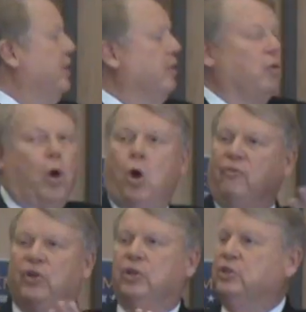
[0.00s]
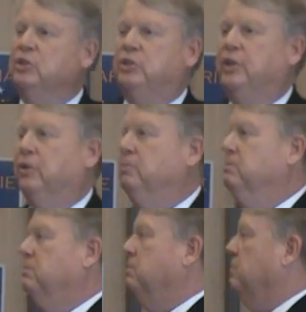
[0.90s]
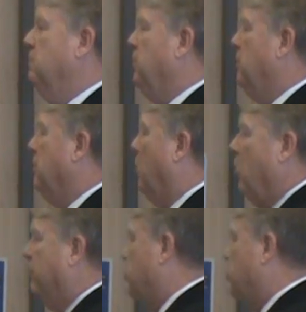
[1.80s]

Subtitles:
here, all very sincere. All